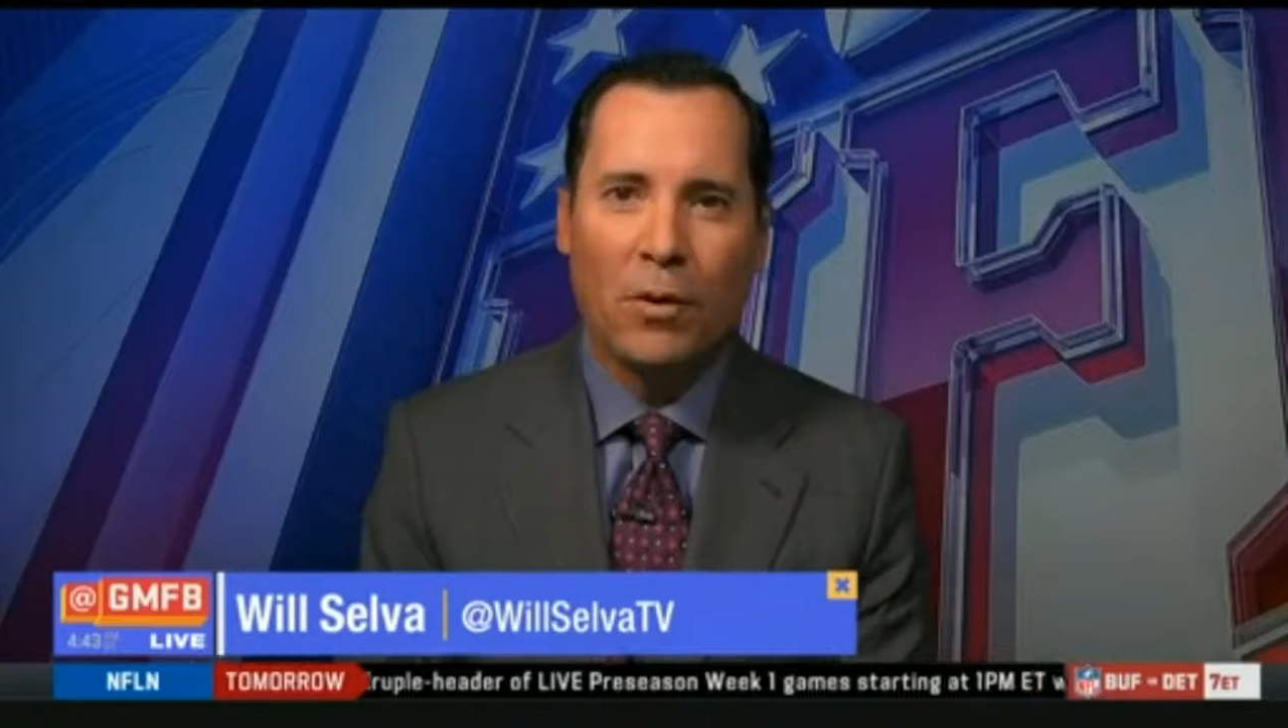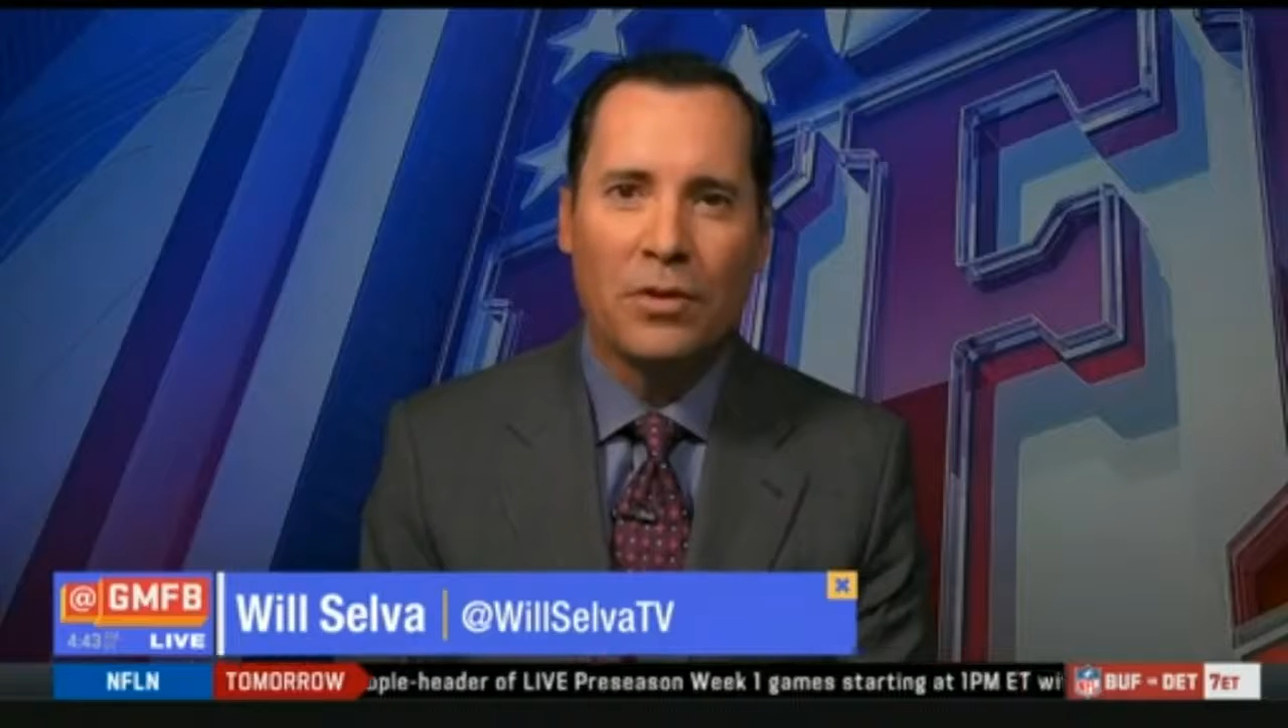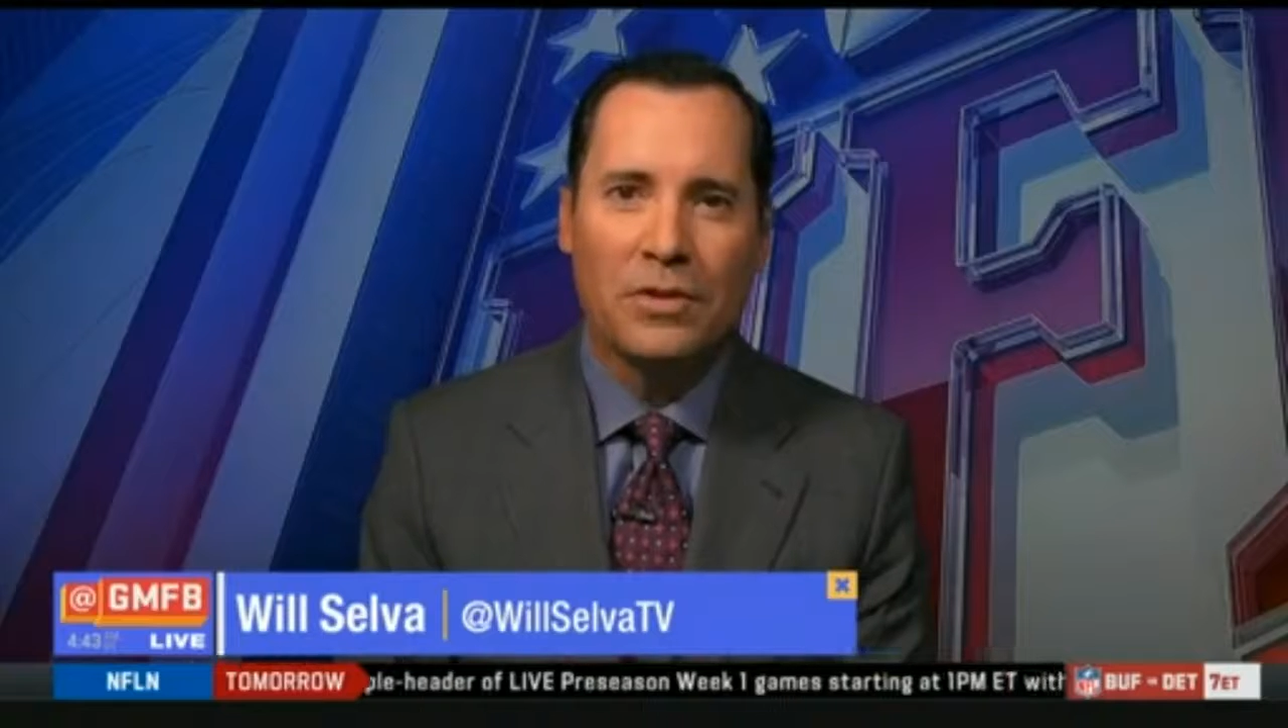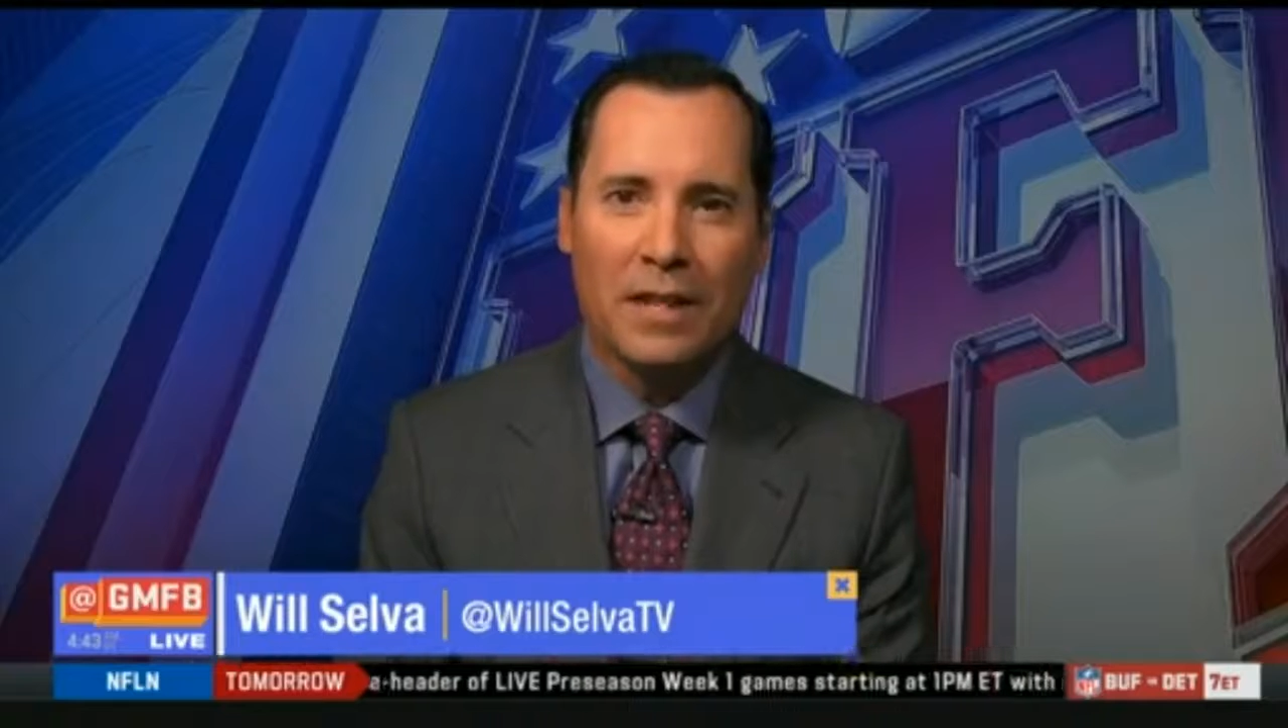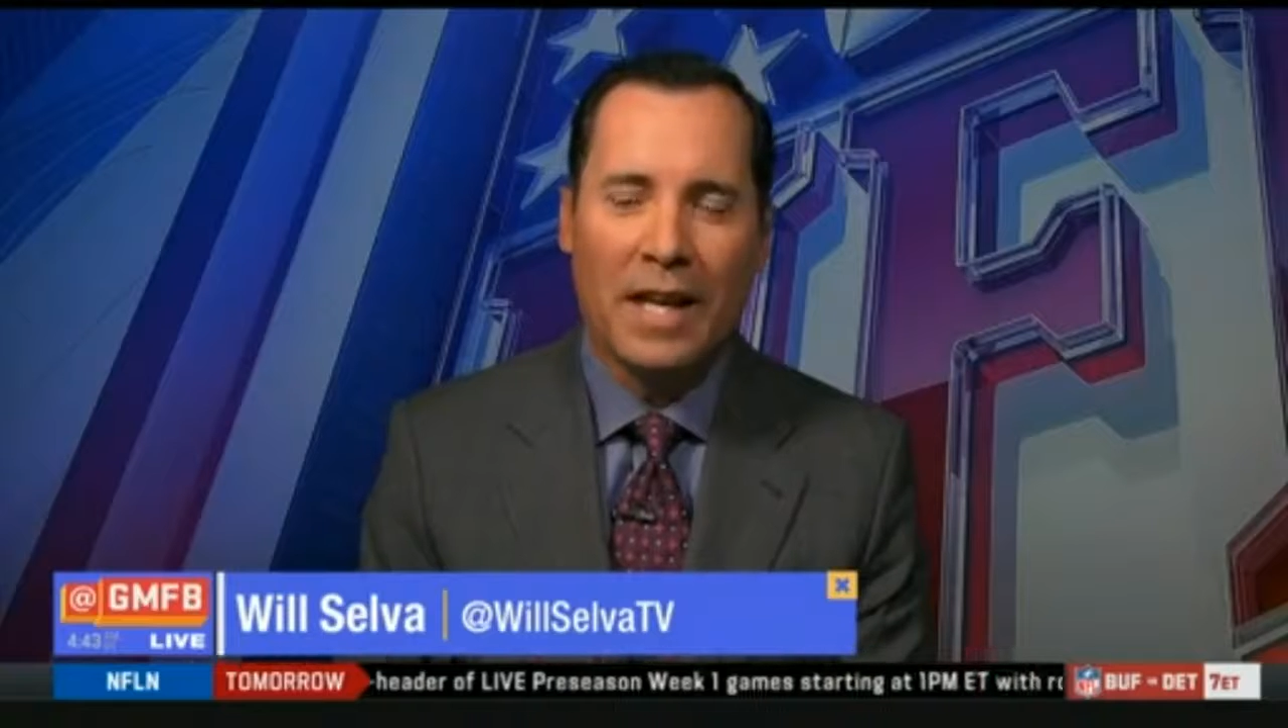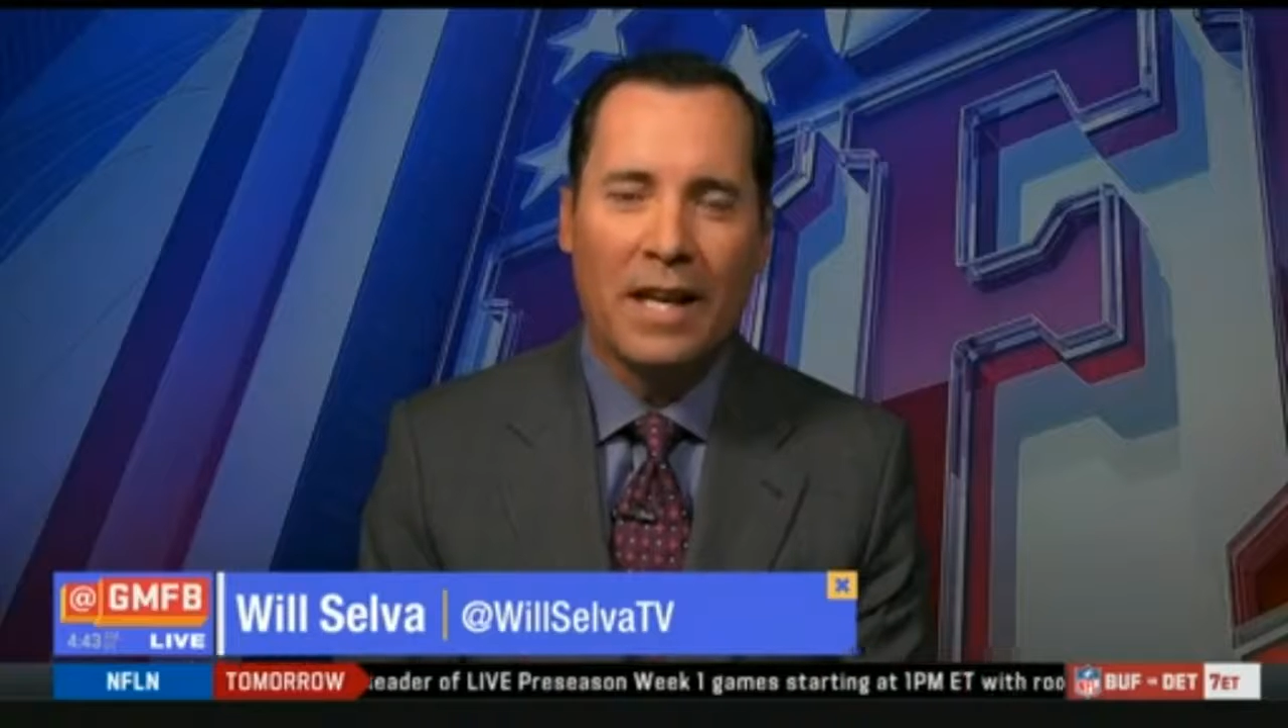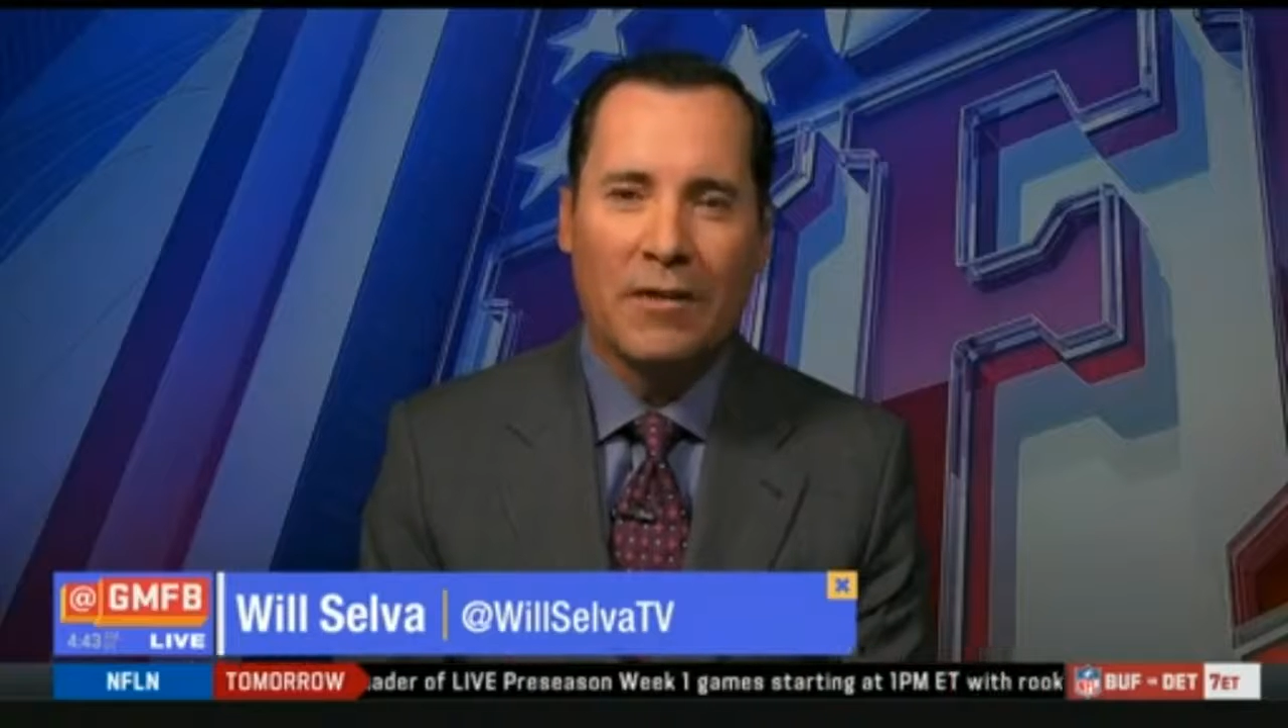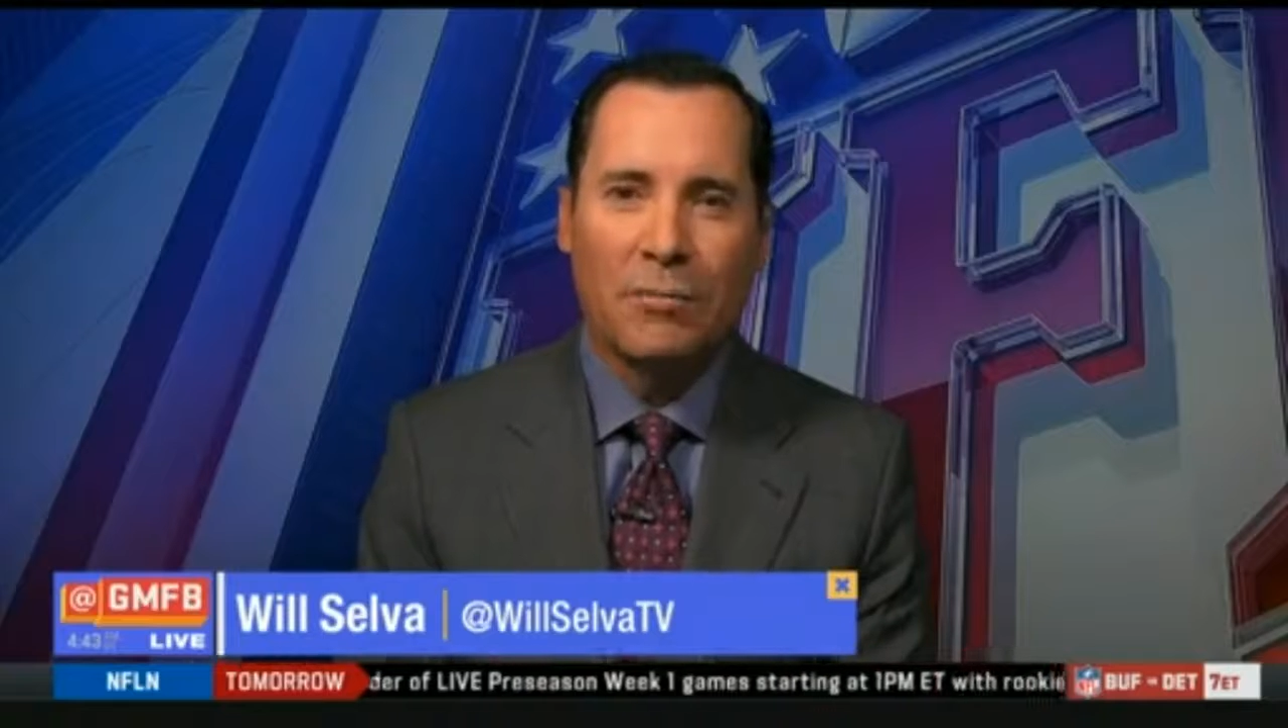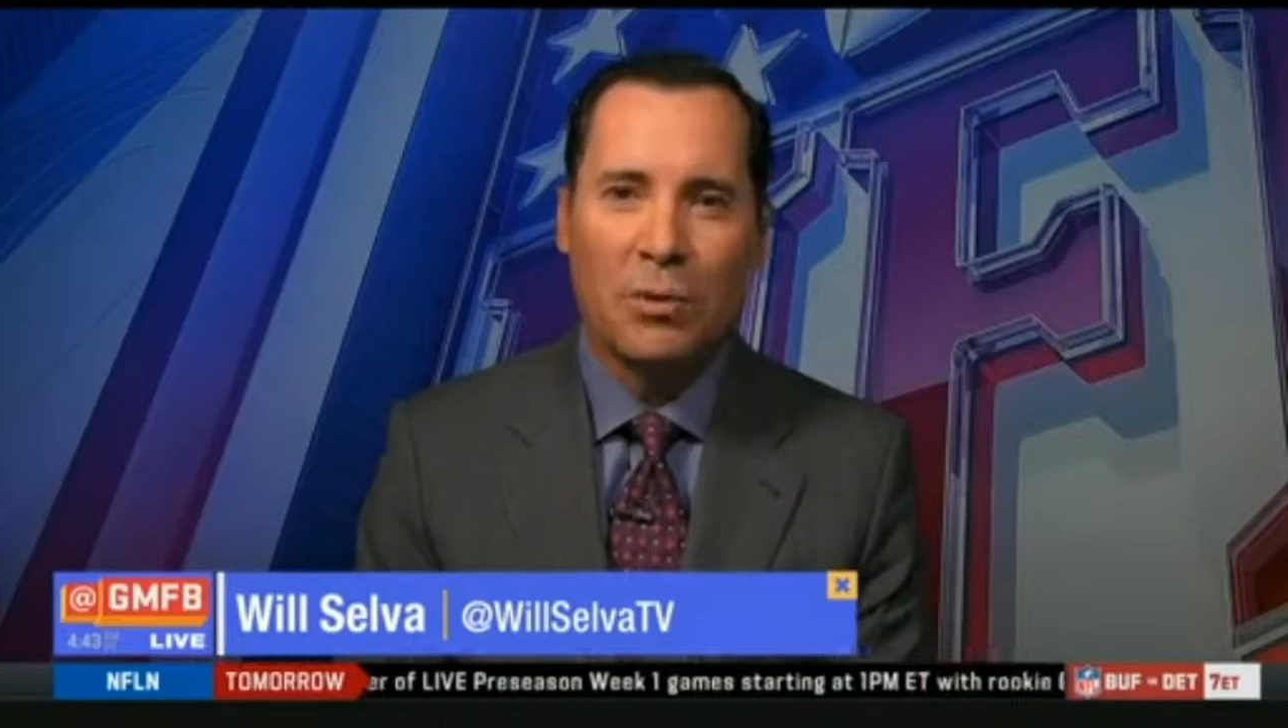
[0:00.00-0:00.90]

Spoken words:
slate of